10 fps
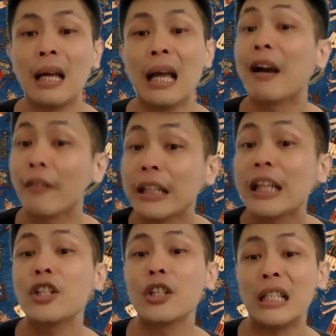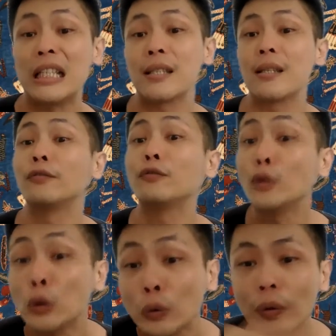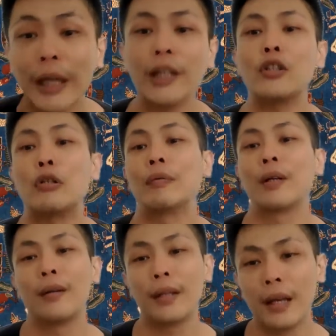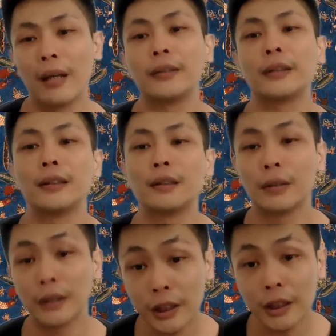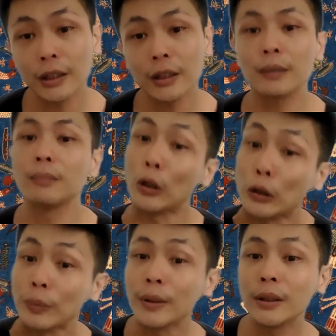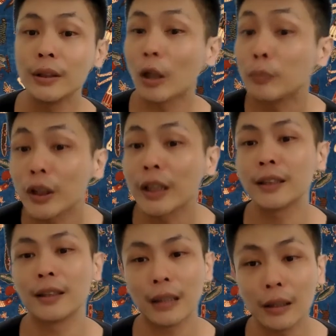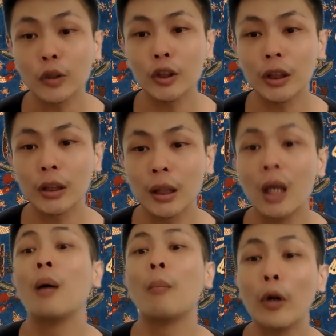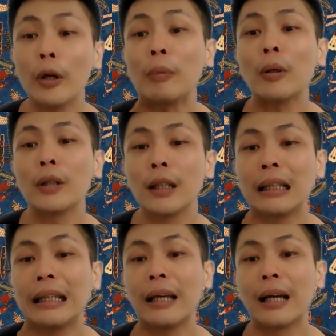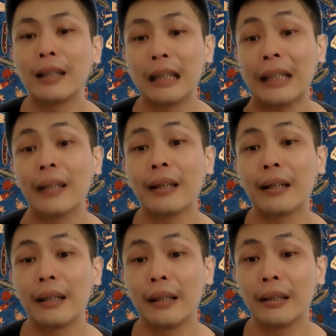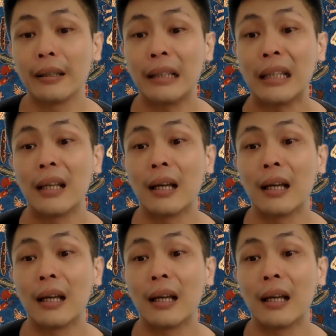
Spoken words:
Heritage is the full range of our inherited traditions, monuments, objects, and culture. More importantly, I think it is